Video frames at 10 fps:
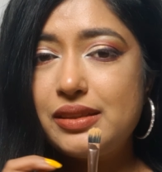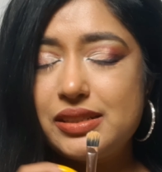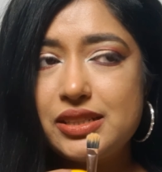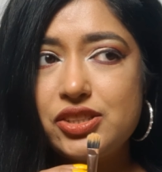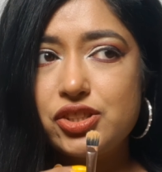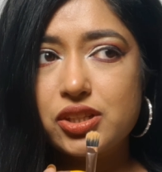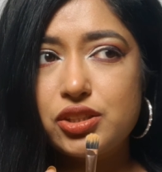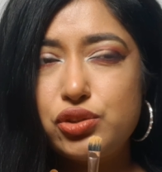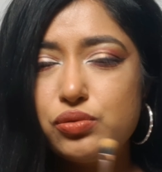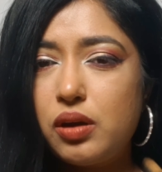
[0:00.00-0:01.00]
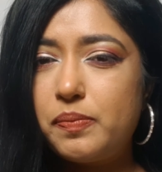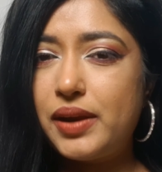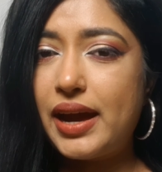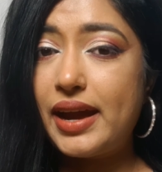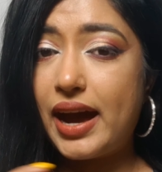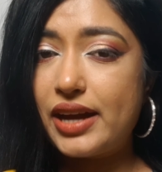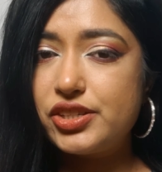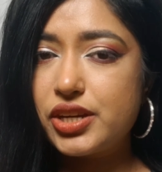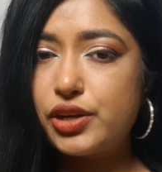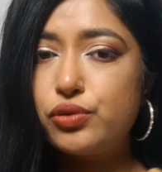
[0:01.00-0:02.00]
this is just to apply
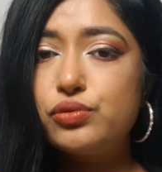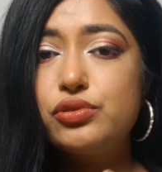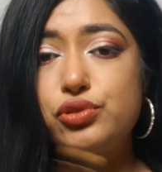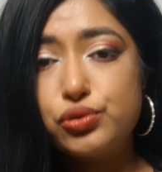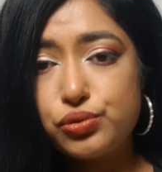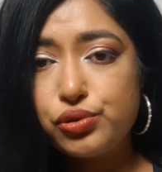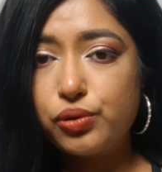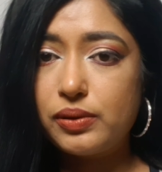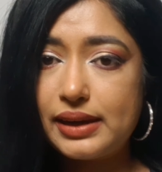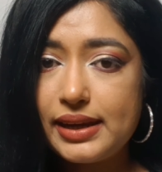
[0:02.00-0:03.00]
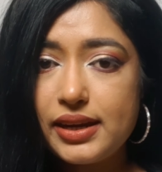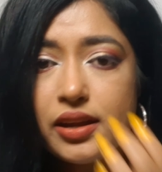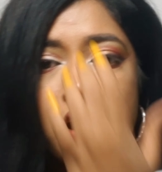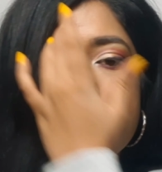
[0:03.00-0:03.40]
eyeshadows to your lid